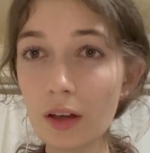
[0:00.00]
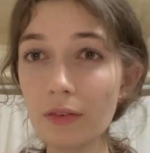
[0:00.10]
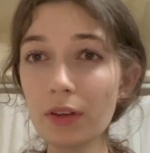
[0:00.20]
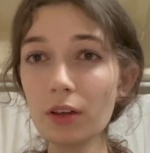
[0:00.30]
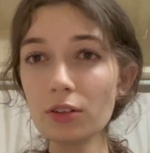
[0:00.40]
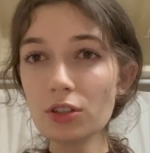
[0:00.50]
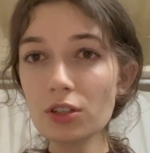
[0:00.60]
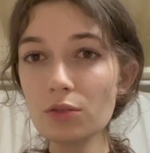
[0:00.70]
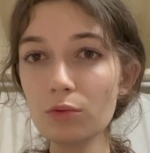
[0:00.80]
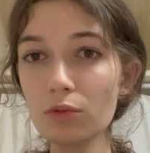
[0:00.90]
If you could
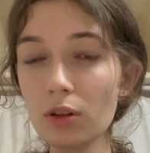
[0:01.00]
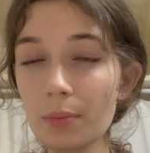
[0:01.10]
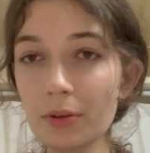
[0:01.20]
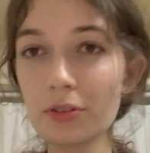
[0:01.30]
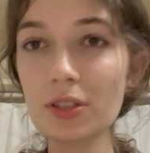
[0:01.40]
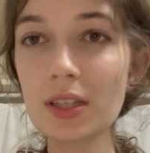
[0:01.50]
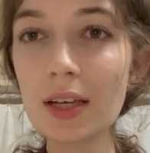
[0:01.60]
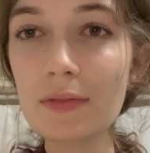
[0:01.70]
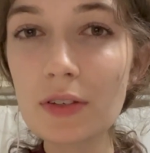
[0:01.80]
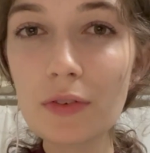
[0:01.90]
just roll up your
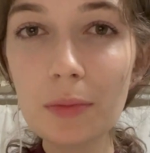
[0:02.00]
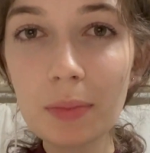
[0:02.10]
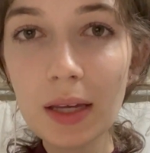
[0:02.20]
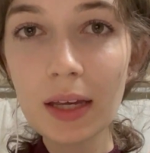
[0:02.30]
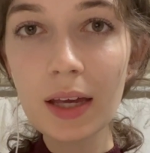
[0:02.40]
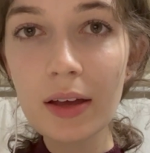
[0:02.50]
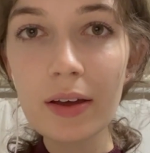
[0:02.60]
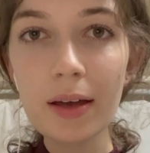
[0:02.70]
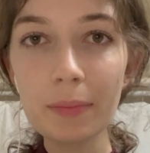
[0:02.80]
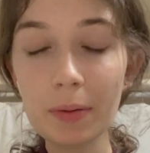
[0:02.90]
sleeves for me,
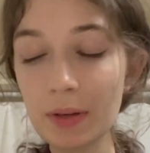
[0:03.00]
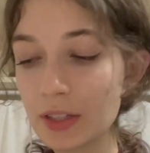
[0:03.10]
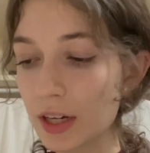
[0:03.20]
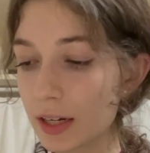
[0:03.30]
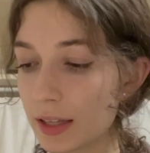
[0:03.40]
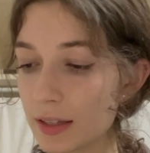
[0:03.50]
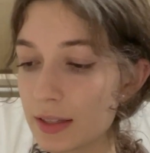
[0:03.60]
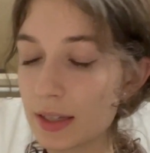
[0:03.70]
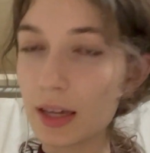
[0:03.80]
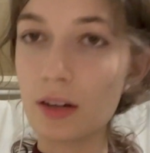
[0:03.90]
maybe checking the
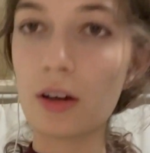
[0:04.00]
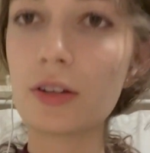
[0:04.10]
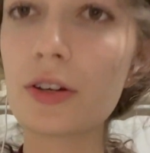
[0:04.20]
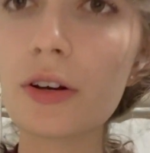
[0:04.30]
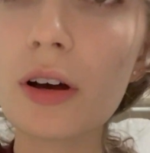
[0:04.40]
skin on your